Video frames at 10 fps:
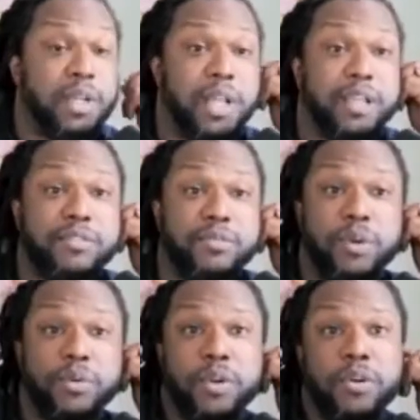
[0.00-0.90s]
That's
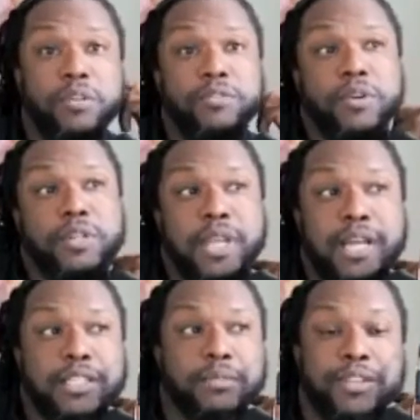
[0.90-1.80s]
what we're going for, is to
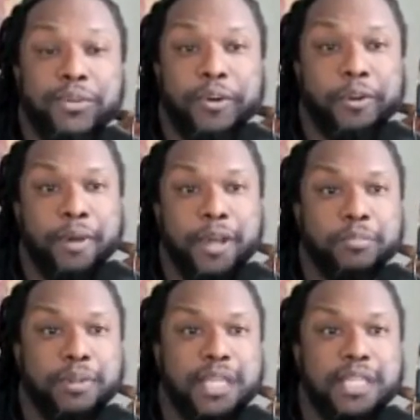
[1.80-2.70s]
actually make the world a better
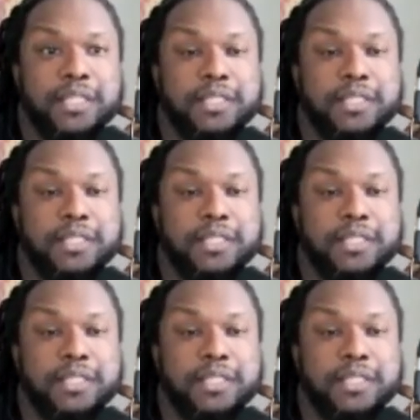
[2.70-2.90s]
place.